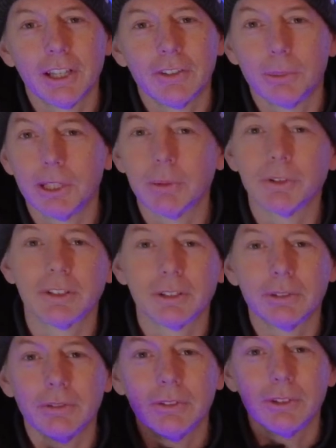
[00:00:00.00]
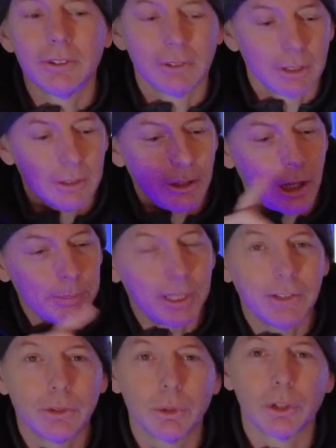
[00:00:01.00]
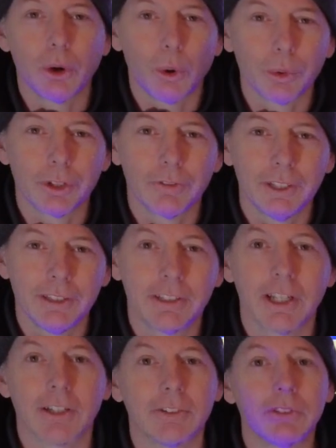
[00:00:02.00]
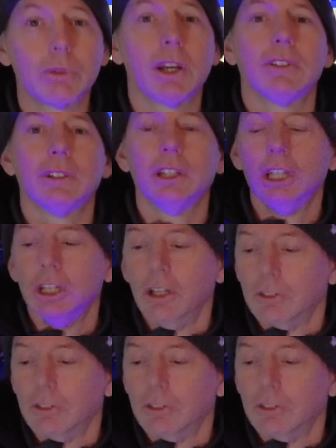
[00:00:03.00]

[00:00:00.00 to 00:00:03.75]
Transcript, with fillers: to be able to to update to an older VTX. It's crazy.